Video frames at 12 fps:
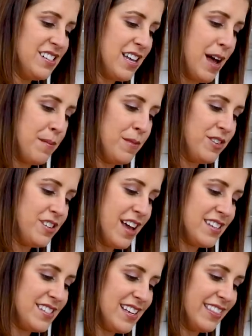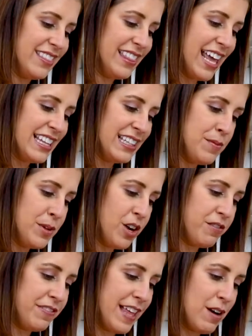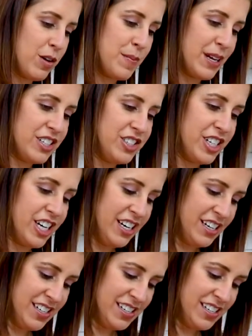top dust lightly with our flour mixture,